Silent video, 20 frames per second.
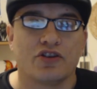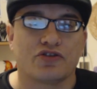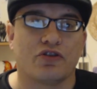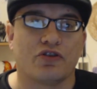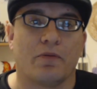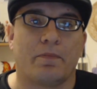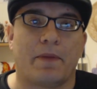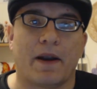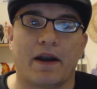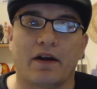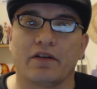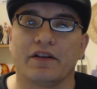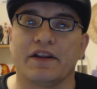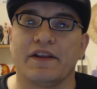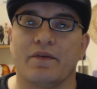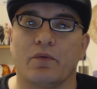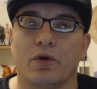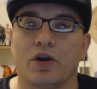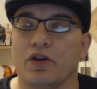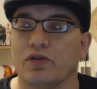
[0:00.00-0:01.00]
So
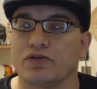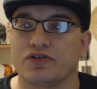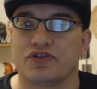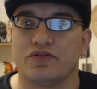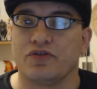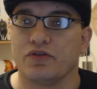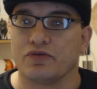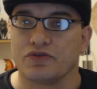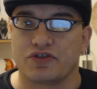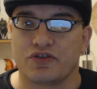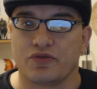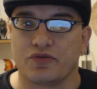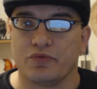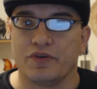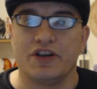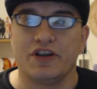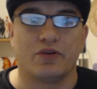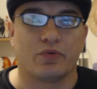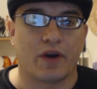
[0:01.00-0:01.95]
apparently one of those 3